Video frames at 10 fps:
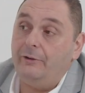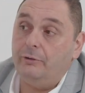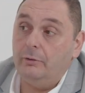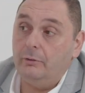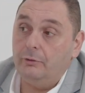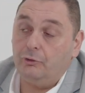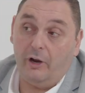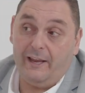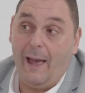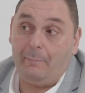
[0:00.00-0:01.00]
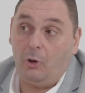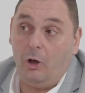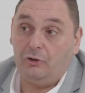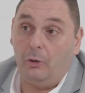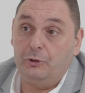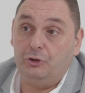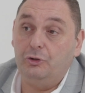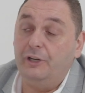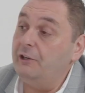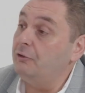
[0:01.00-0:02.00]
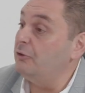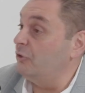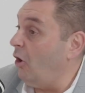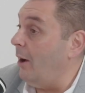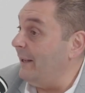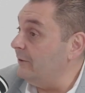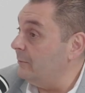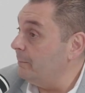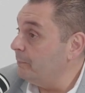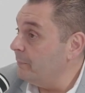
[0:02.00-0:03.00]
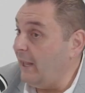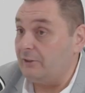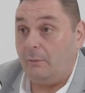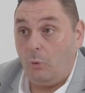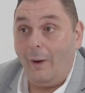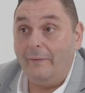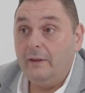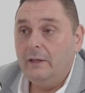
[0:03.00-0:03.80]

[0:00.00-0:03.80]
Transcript: to try and capitalise on opportunity in terms of timings. That's number one.